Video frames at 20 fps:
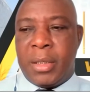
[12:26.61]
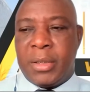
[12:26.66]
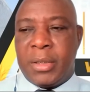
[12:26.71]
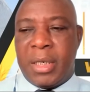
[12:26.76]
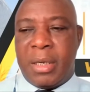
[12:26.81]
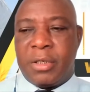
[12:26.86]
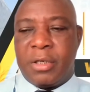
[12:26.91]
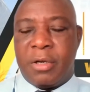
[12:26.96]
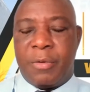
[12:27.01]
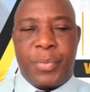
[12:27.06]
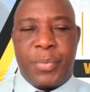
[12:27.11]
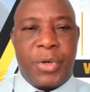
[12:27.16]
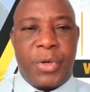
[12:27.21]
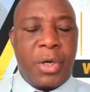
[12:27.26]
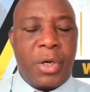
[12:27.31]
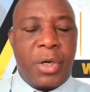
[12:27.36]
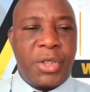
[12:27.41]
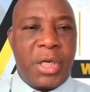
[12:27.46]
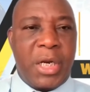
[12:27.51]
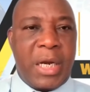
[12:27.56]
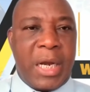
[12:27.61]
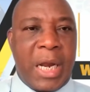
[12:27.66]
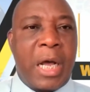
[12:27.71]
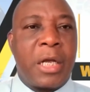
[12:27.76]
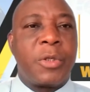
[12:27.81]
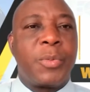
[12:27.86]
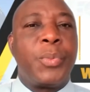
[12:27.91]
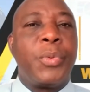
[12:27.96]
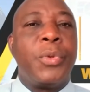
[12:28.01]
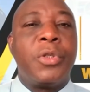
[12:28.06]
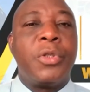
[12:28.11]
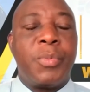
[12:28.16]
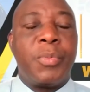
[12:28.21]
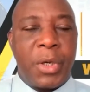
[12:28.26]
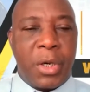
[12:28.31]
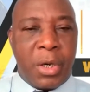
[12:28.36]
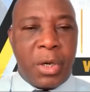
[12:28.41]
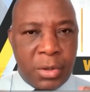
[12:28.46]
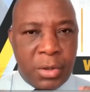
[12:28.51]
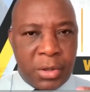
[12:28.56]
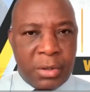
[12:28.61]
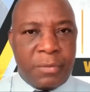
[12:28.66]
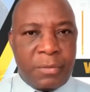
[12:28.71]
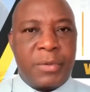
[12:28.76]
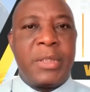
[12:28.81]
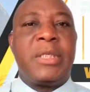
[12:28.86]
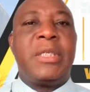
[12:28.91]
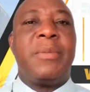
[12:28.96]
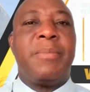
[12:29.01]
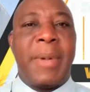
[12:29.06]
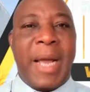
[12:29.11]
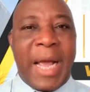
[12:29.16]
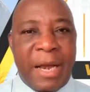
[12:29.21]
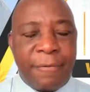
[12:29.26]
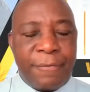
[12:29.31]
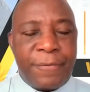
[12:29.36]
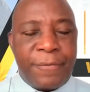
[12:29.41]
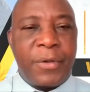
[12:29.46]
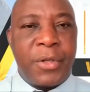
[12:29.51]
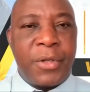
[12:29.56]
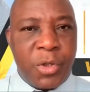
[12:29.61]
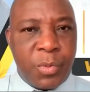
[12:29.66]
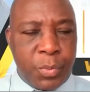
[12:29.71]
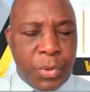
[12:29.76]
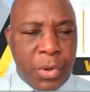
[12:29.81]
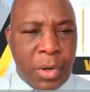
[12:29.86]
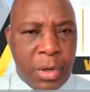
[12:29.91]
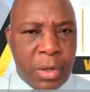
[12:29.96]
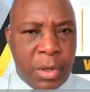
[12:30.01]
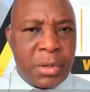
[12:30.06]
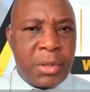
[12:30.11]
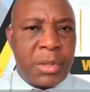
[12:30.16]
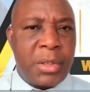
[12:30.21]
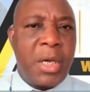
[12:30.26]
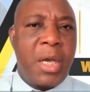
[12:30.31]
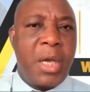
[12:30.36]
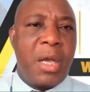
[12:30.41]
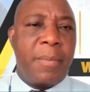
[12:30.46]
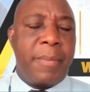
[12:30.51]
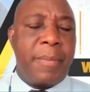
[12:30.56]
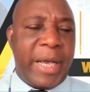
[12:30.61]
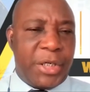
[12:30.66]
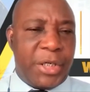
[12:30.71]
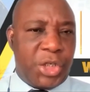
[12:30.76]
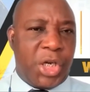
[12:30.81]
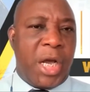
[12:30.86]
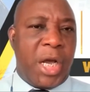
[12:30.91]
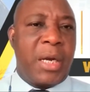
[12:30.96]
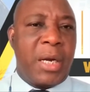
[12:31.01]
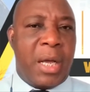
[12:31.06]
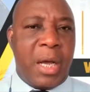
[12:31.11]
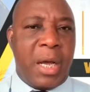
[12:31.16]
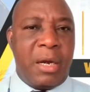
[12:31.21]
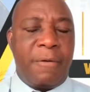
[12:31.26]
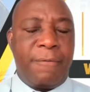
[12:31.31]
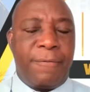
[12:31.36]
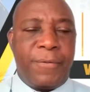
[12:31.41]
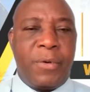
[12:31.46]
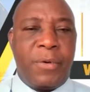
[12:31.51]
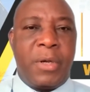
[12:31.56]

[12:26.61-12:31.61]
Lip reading: terms of production and output because of the demand for those products by China and a few